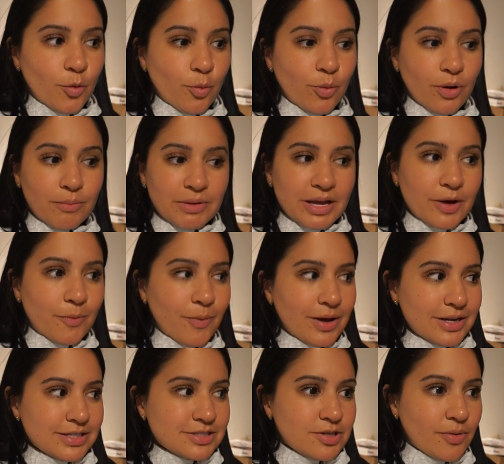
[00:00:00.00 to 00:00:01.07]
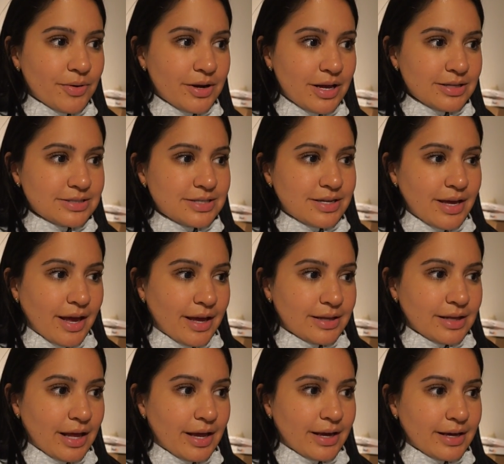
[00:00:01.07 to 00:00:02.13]
Well, I'm like, what is going on today?
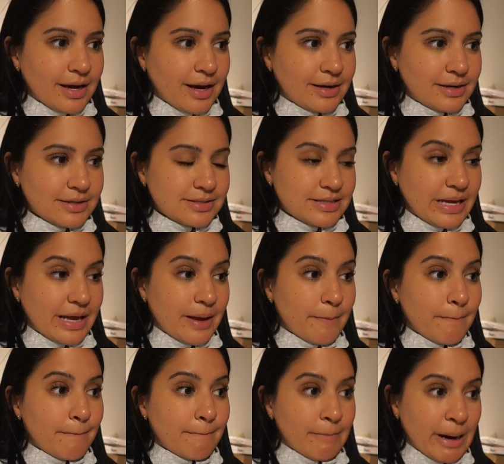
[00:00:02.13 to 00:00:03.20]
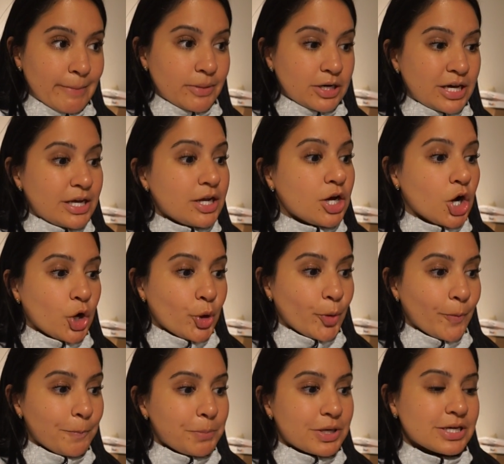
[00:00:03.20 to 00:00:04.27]
Like, I need to stay my butt
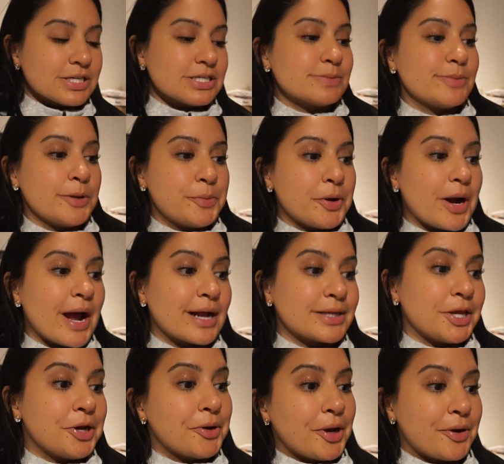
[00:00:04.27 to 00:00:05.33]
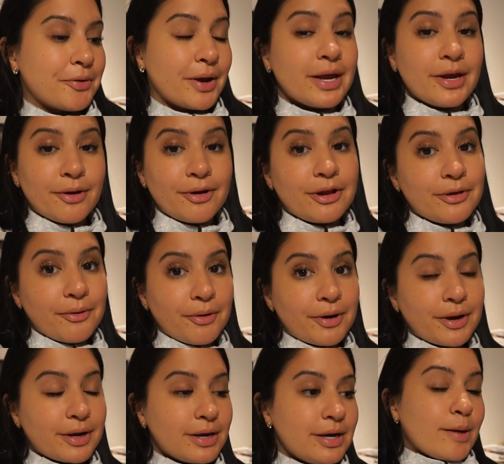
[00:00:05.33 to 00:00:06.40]
home, because people are acting cray cray here in New
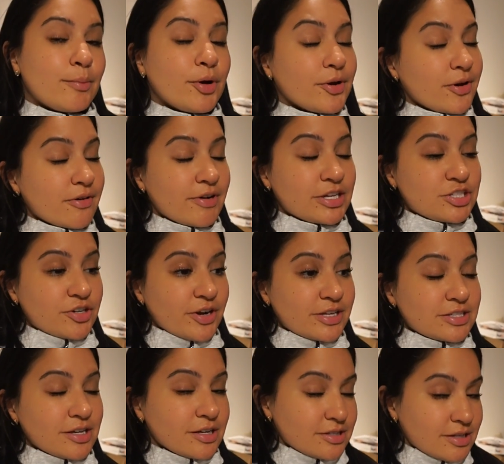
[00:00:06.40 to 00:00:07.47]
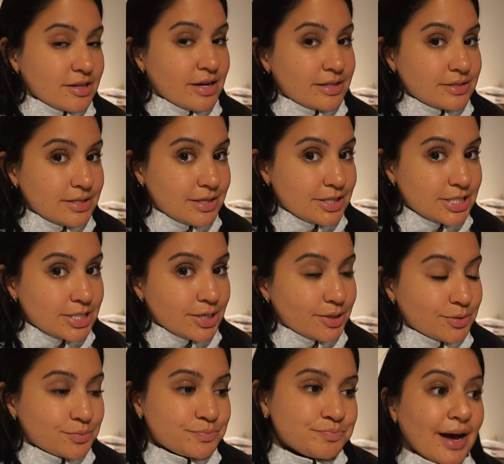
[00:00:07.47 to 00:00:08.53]
York. And Mercury retrograde starts on the 19th,
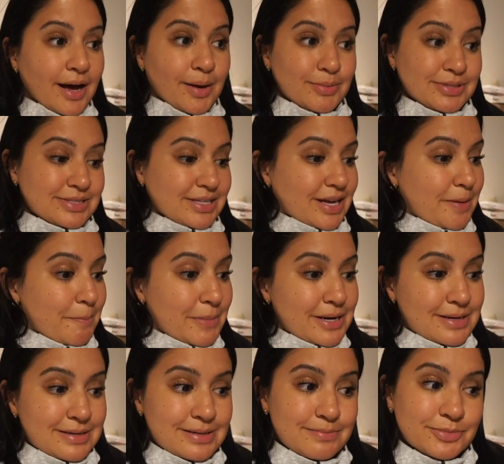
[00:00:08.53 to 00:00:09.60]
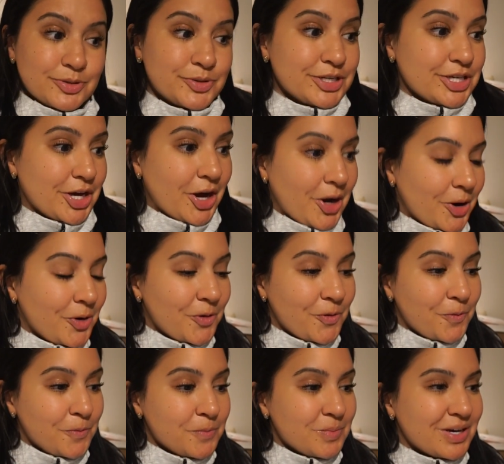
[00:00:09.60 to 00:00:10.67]
so I'ma stay my booty
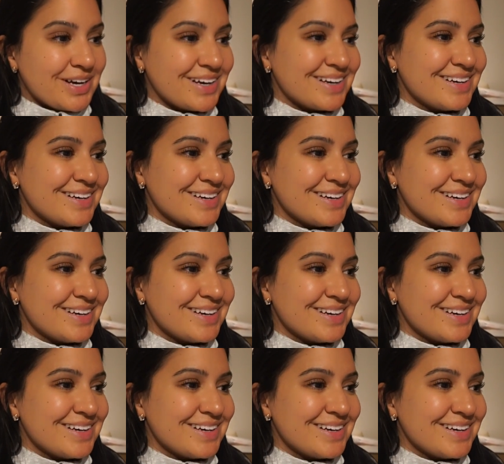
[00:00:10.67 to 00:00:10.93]
home.